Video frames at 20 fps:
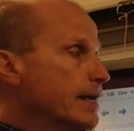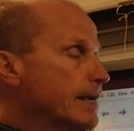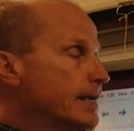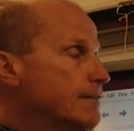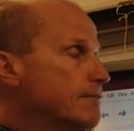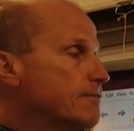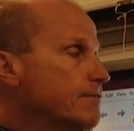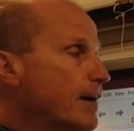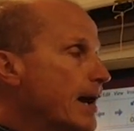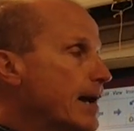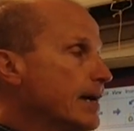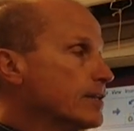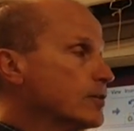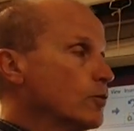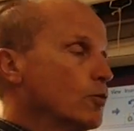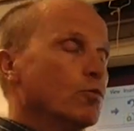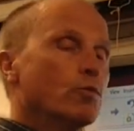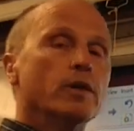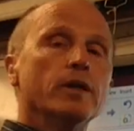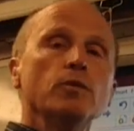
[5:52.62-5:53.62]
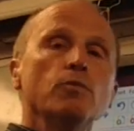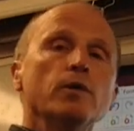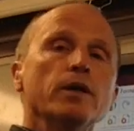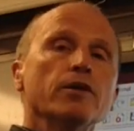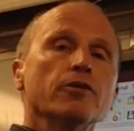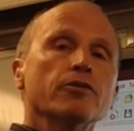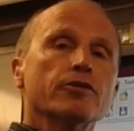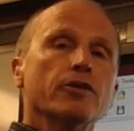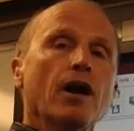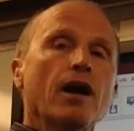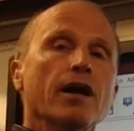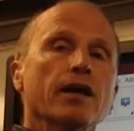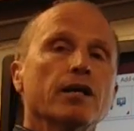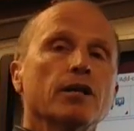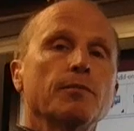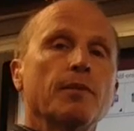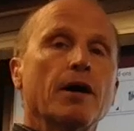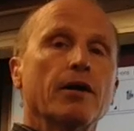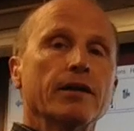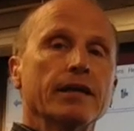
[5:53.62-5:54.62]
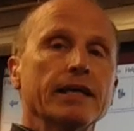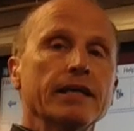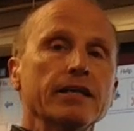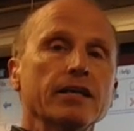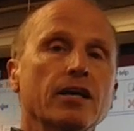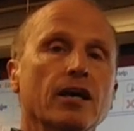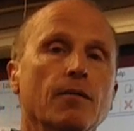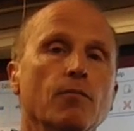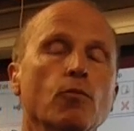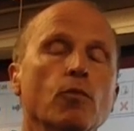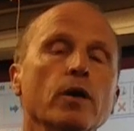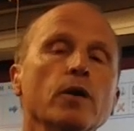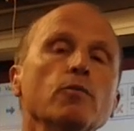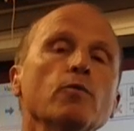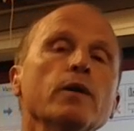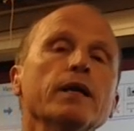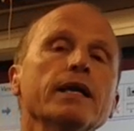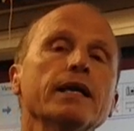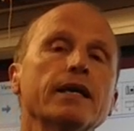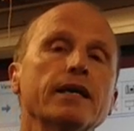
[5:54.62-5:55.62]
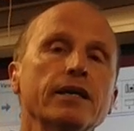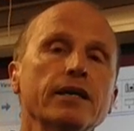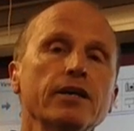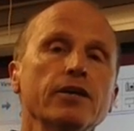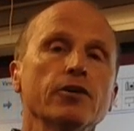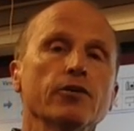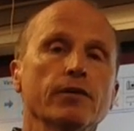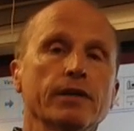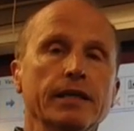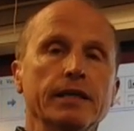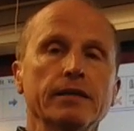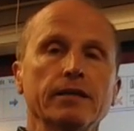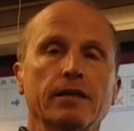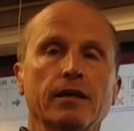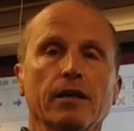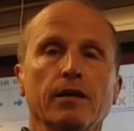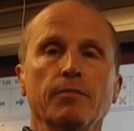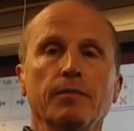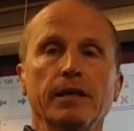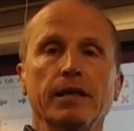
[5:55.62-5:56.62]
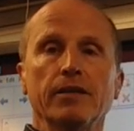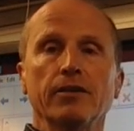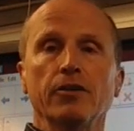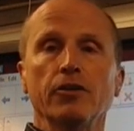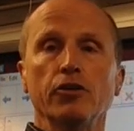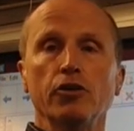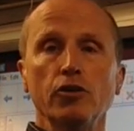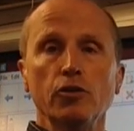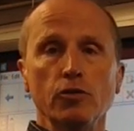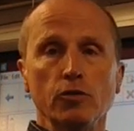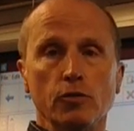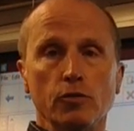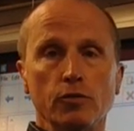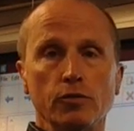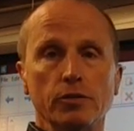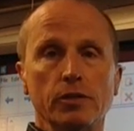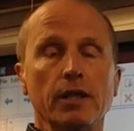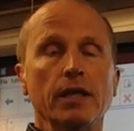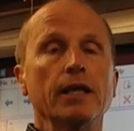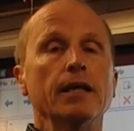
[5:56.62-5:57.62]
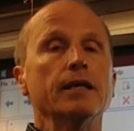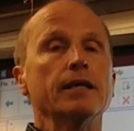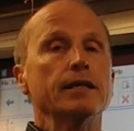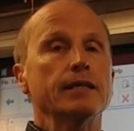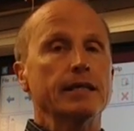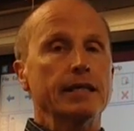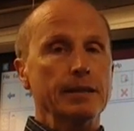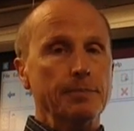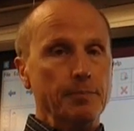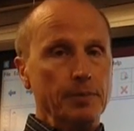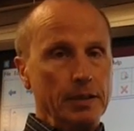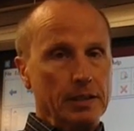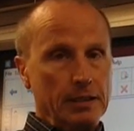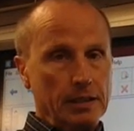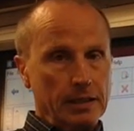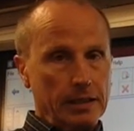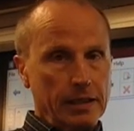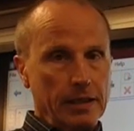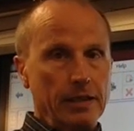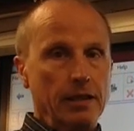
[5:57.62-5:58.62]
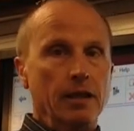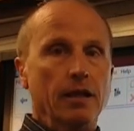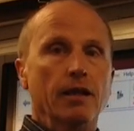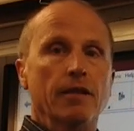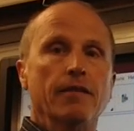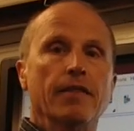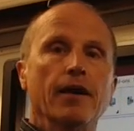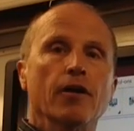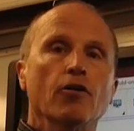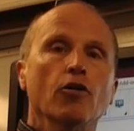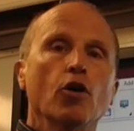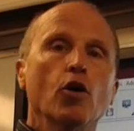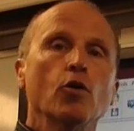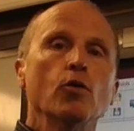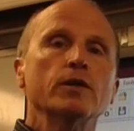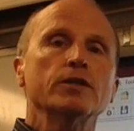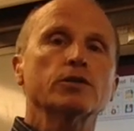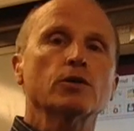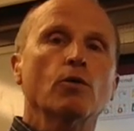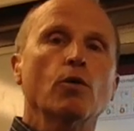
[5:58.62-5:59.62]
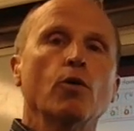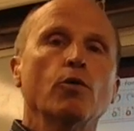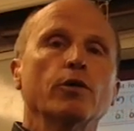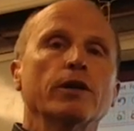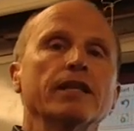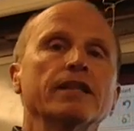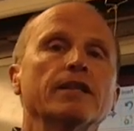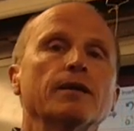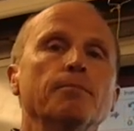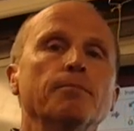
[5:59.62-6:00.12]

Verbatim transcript: In fact, when we are talking about income, when we hear income in the news, typically they are always quoting the